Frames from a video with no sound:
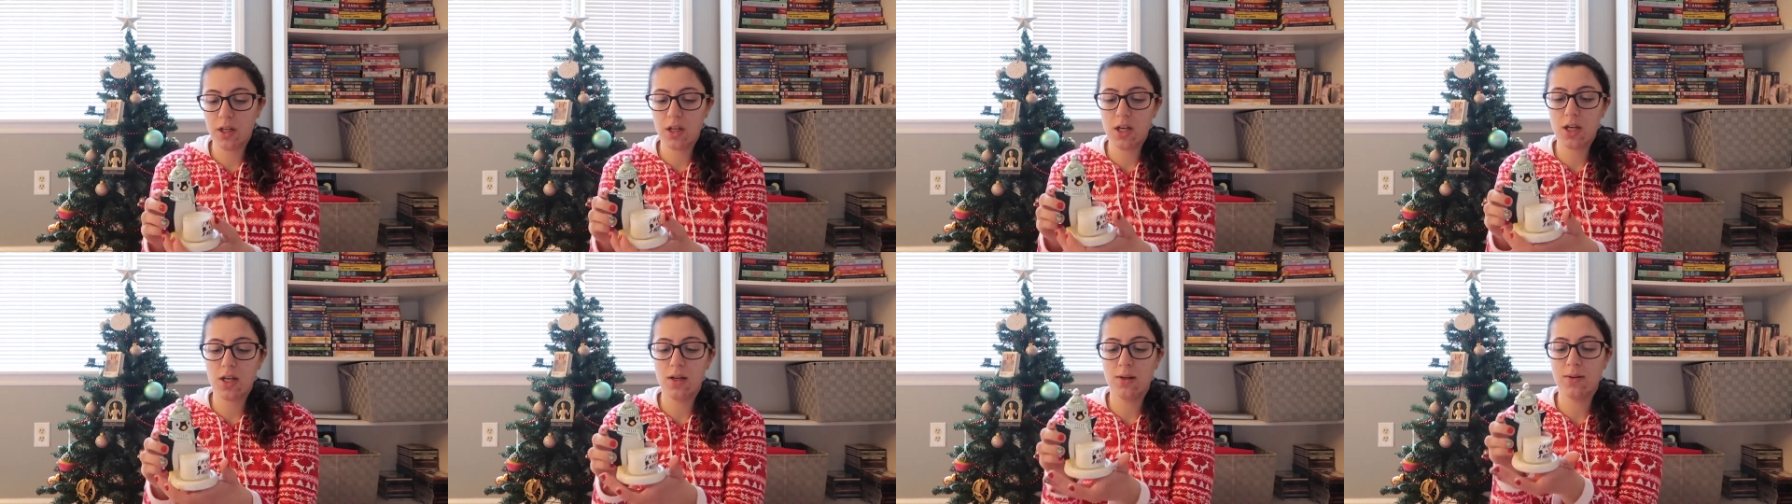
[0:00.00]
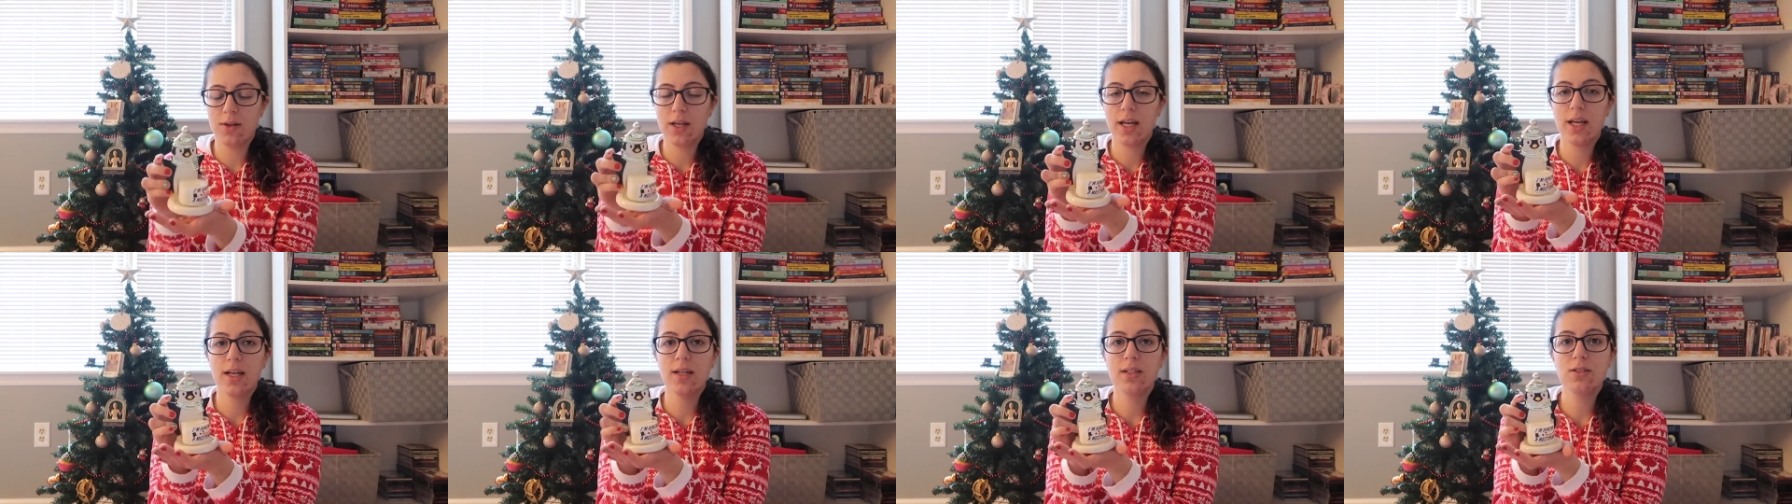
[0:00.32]

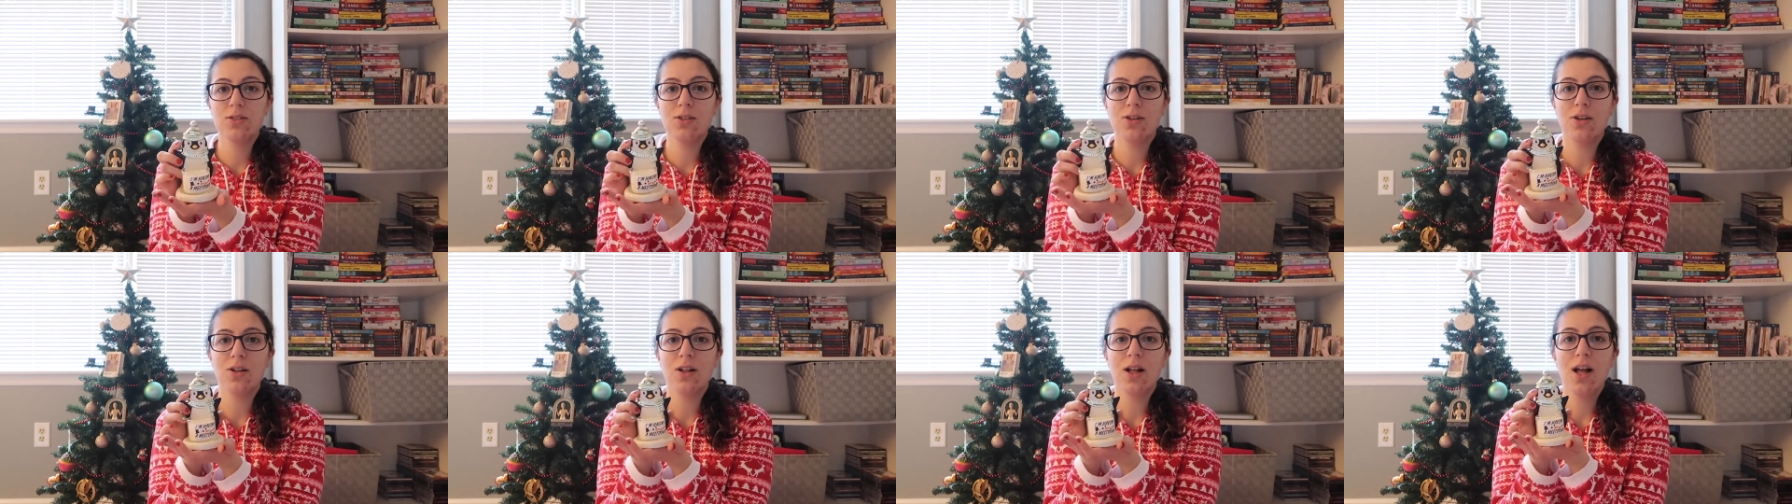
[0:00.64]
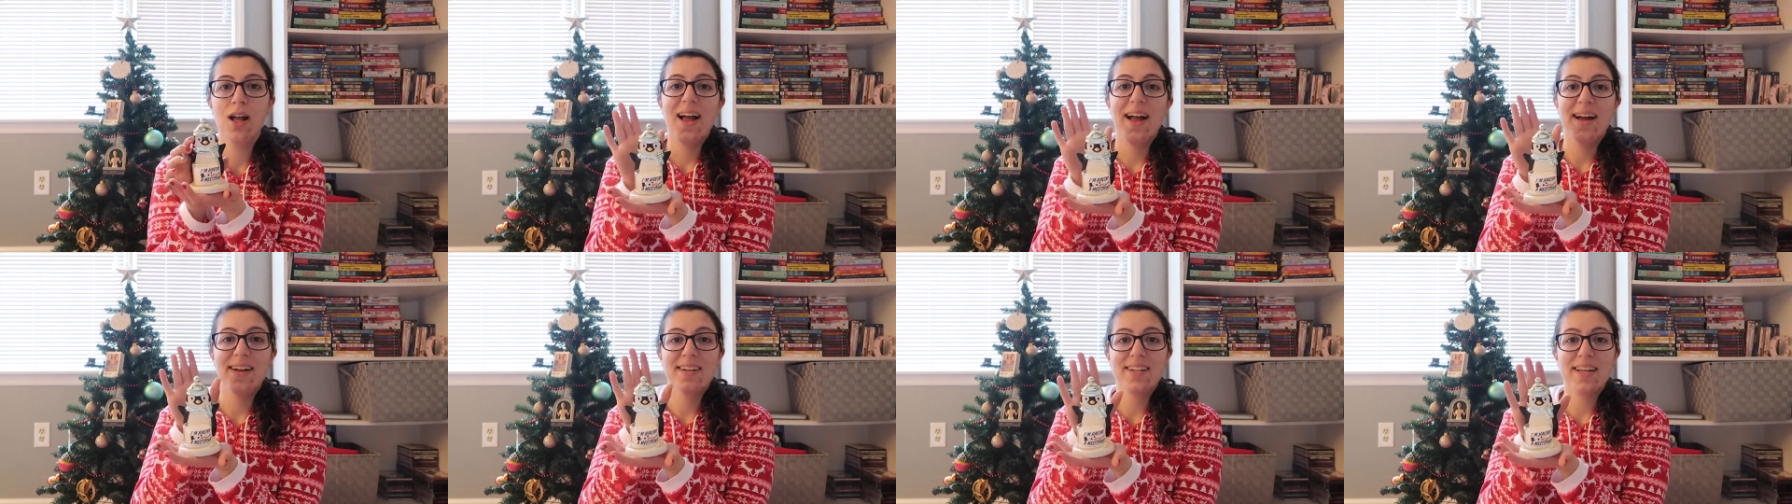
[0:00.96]
cute candle
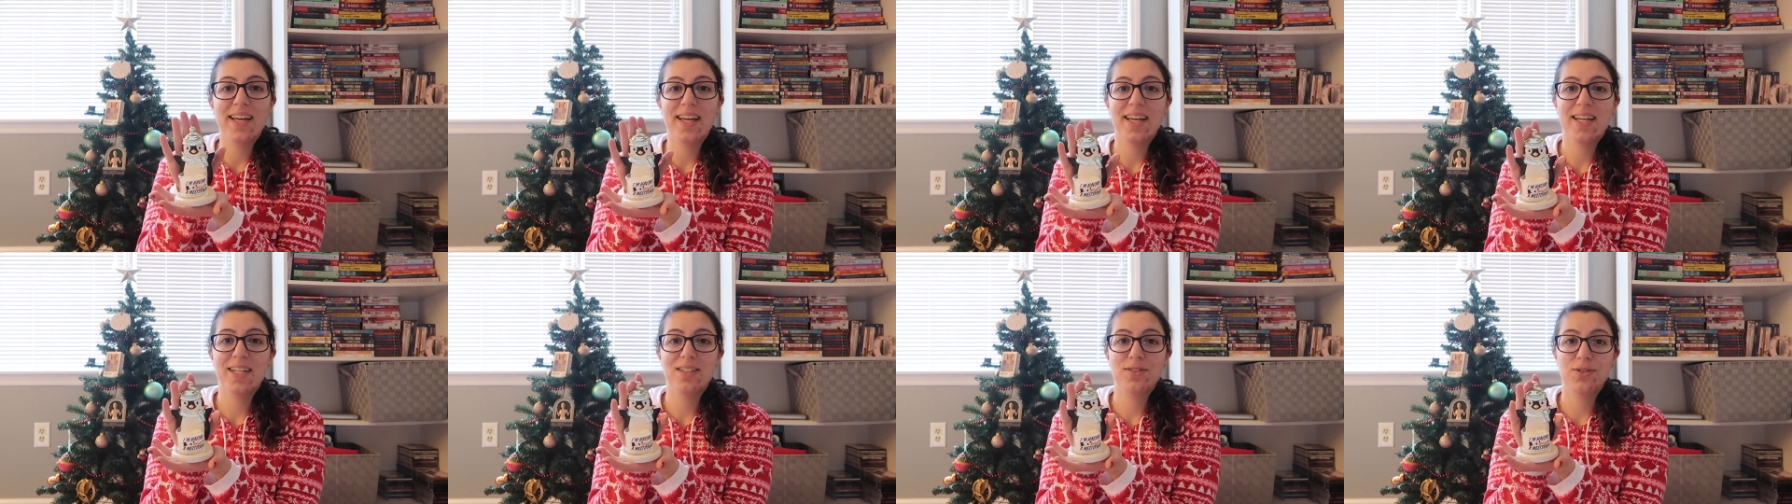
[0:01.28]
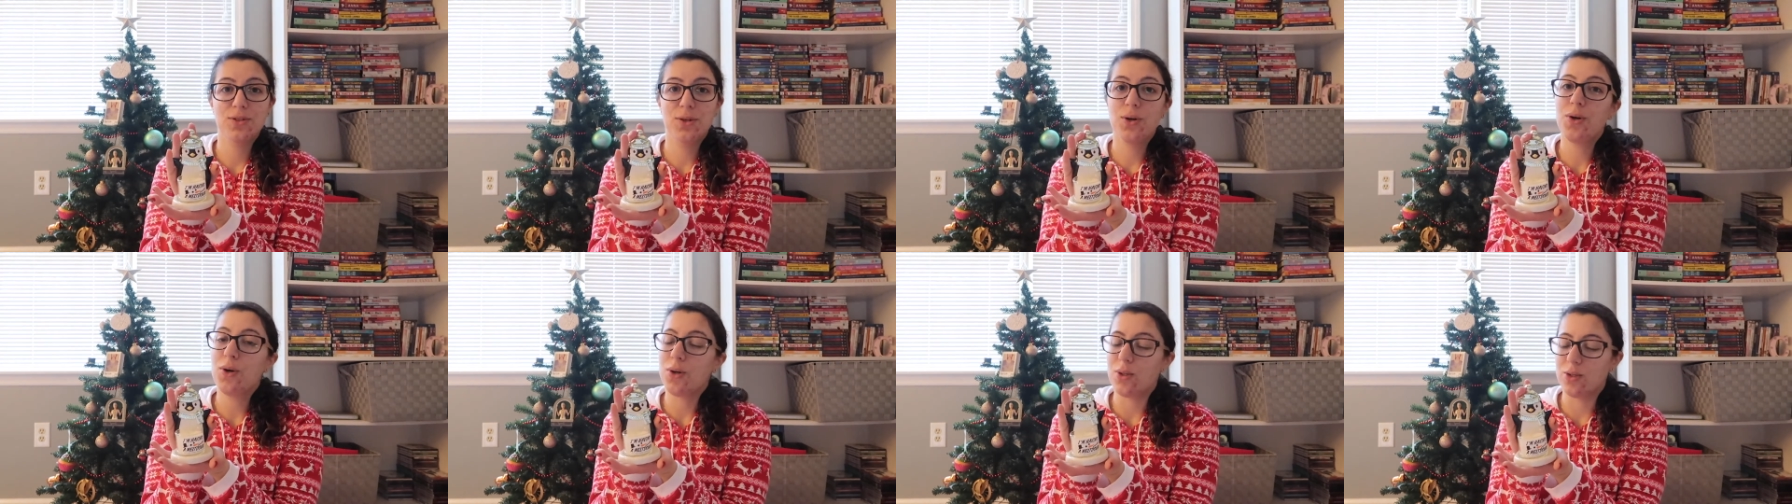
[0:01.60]
and
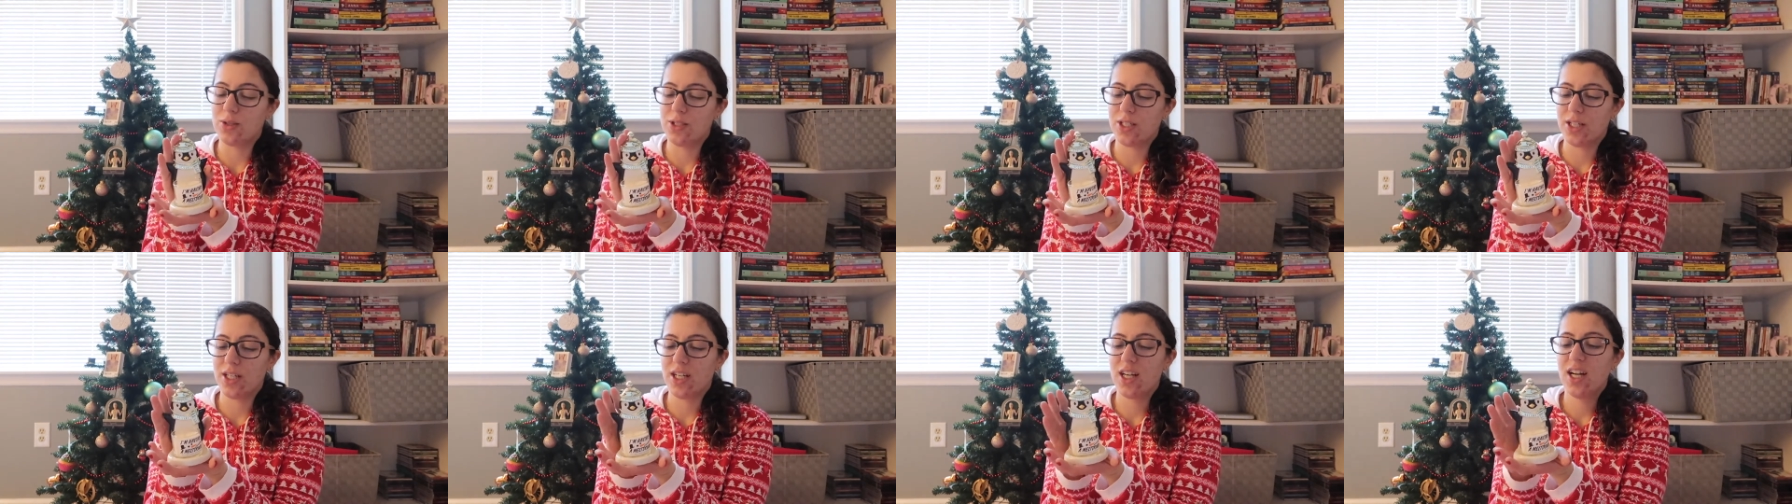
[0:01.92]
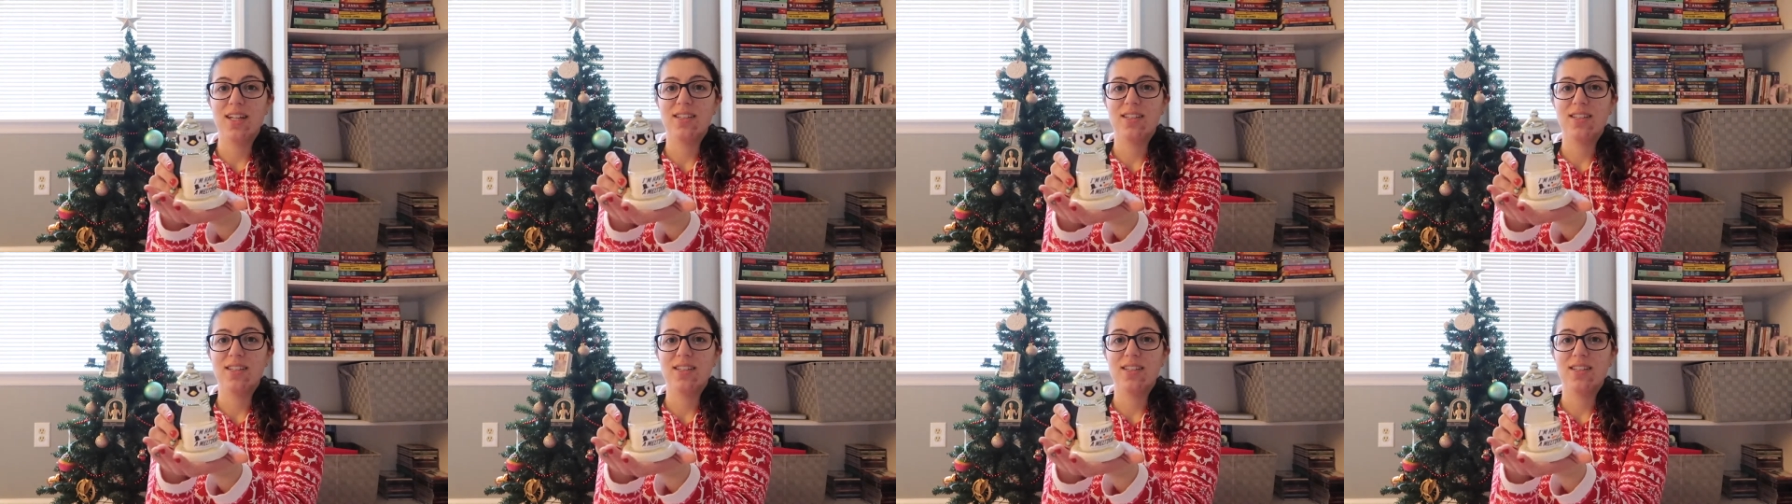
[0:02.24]
candle holder.